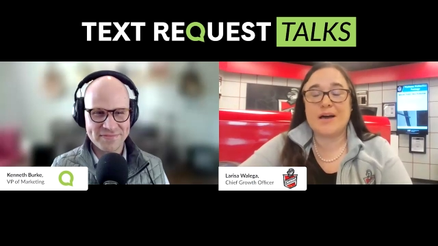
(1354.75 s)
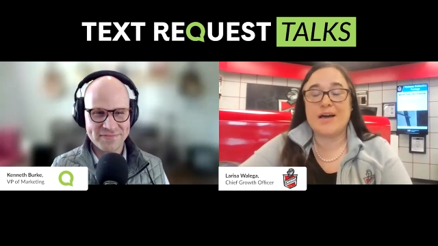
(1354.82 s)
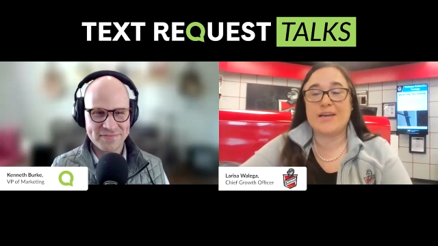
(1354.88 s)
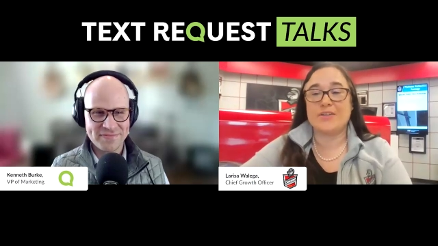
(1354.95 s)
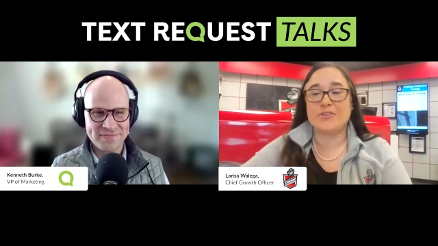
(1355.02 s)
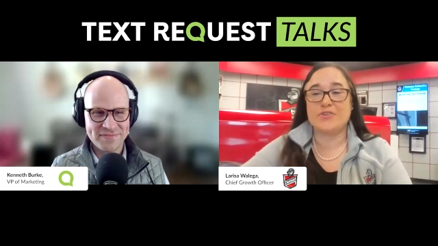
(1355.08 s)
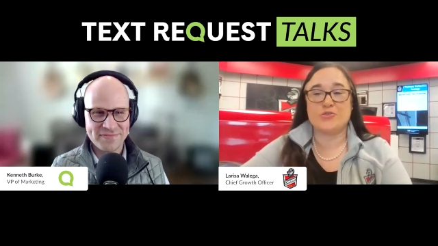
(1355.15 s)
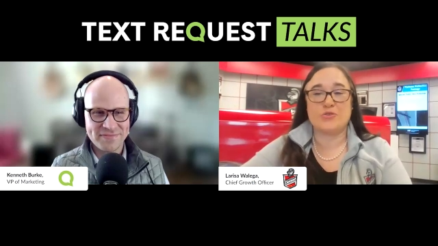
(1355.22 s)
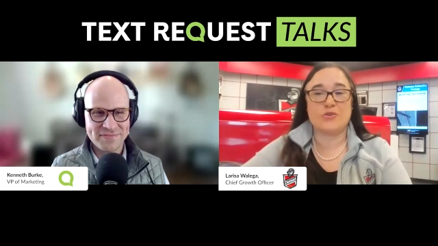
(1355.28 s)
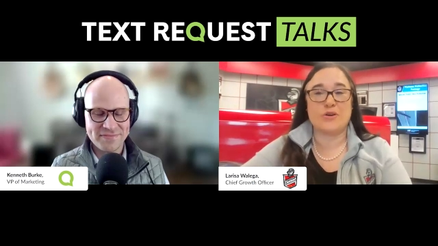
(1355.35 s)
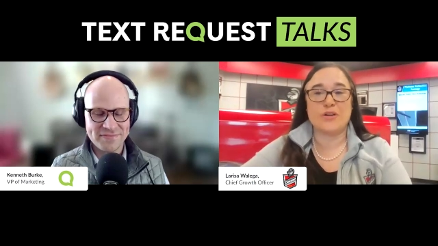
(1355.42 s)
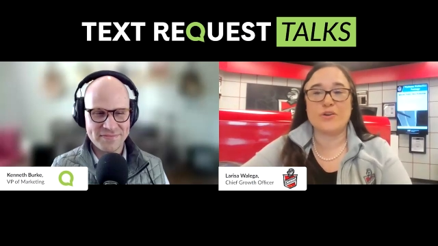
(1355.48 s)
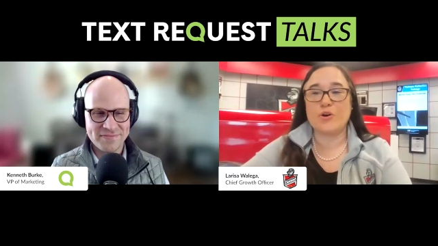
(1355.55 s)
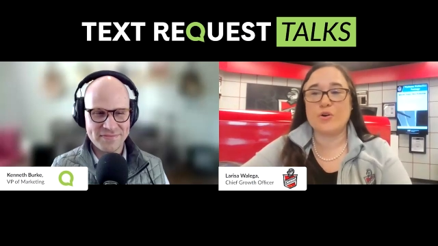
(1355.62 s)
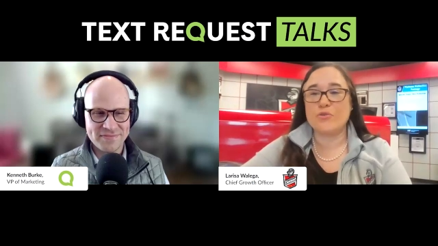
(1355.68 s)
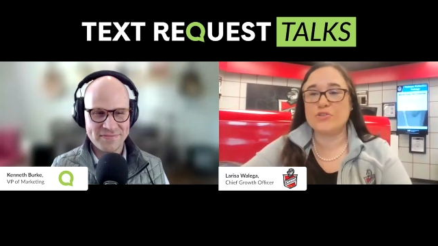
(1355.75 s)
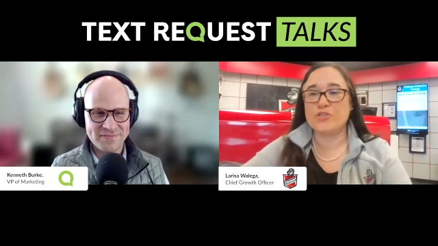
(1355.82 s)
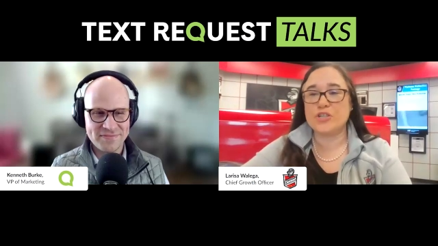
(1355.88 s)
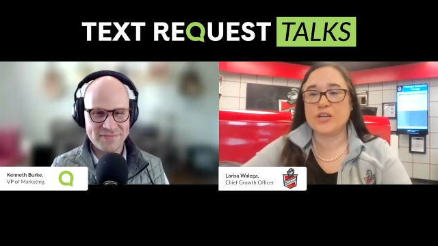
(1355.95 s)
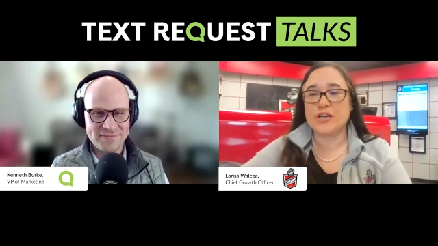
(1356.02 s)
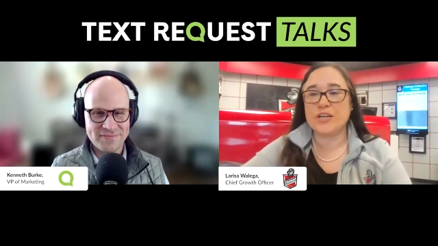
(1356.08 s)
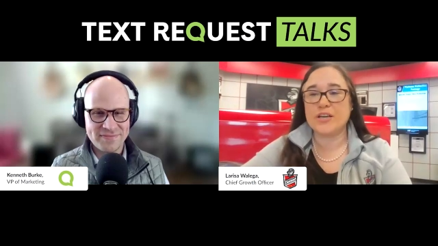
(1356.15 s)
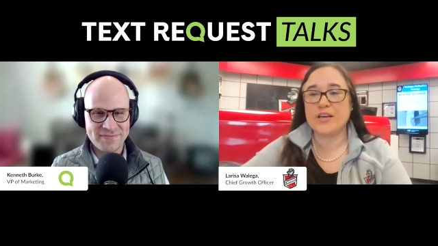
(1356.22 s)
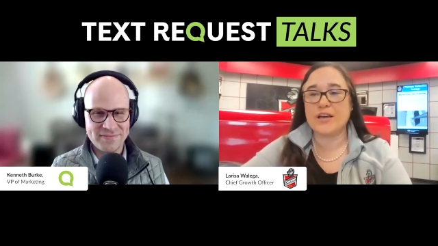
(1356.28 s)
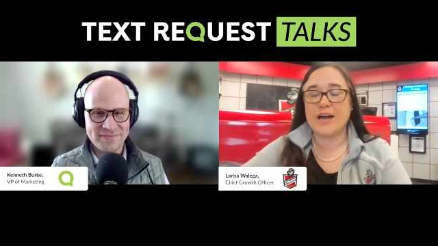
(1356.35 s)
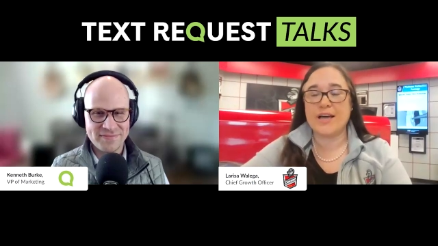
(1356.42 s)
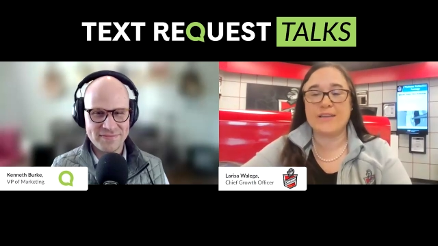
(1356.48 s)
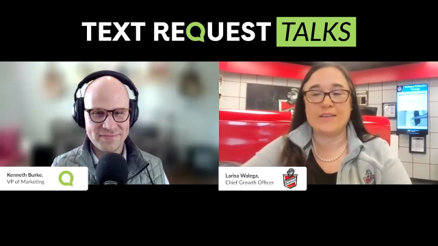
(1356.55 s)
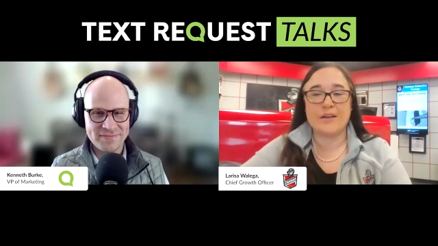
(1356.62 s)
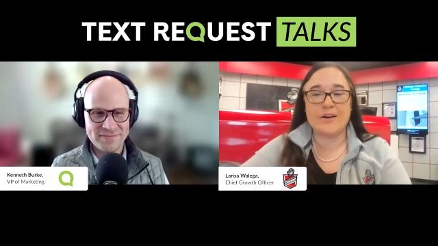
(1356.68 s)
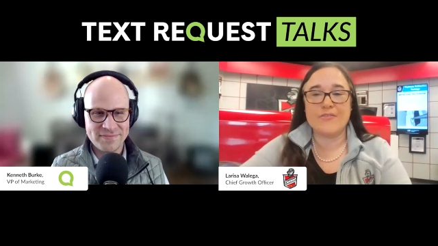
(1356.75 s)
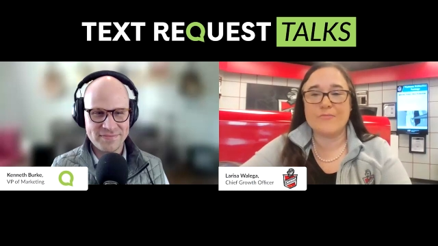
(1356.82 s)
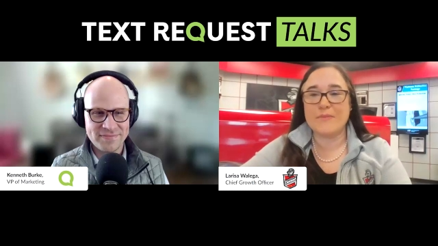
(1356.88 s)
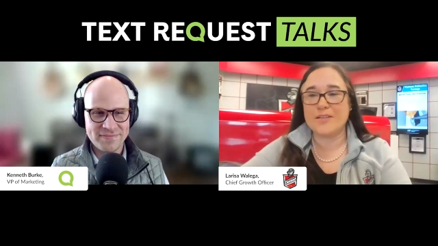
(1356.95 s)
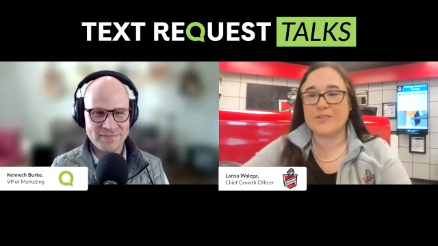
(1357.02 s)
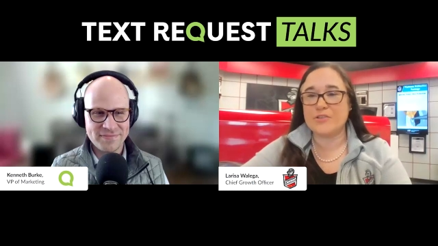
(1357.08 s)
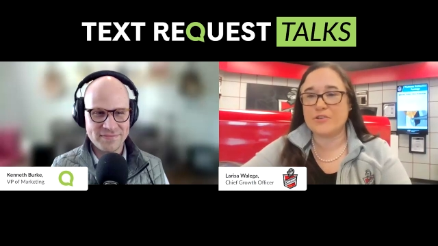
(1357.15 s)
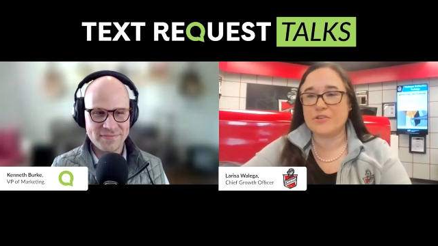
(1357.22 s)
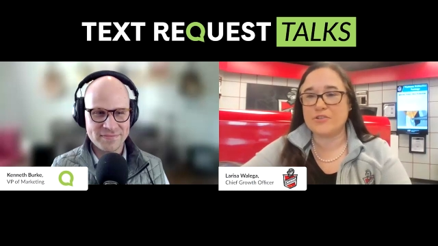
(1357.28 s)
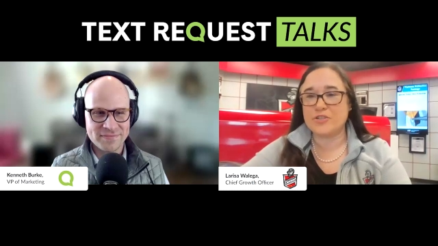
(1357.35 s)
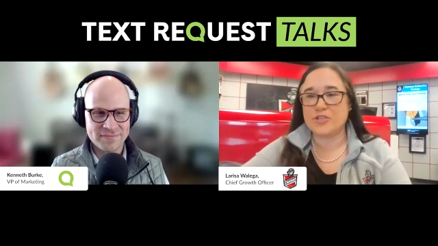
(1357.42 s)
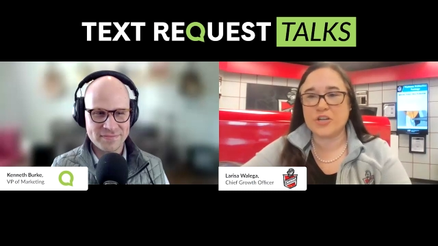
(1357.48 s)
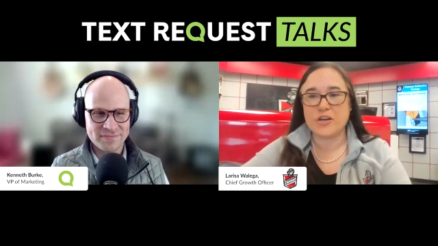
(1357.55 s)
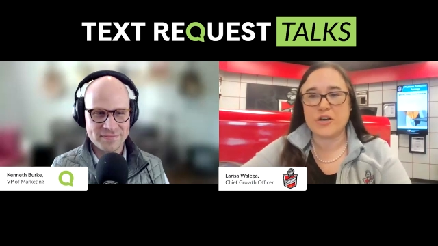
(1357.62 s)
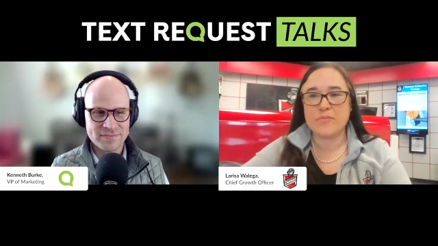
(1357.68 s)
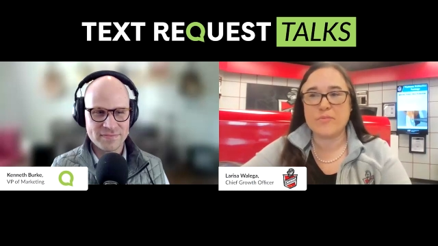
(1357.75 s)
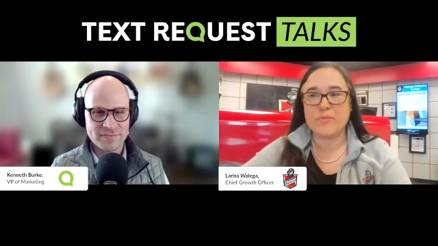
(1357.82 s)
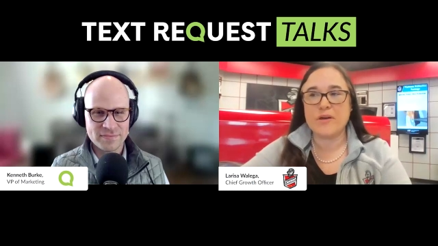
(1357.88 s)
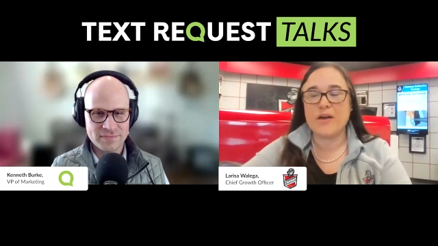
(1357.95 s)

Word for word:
Speaker 1: I enjoy coaching. I love mentorship.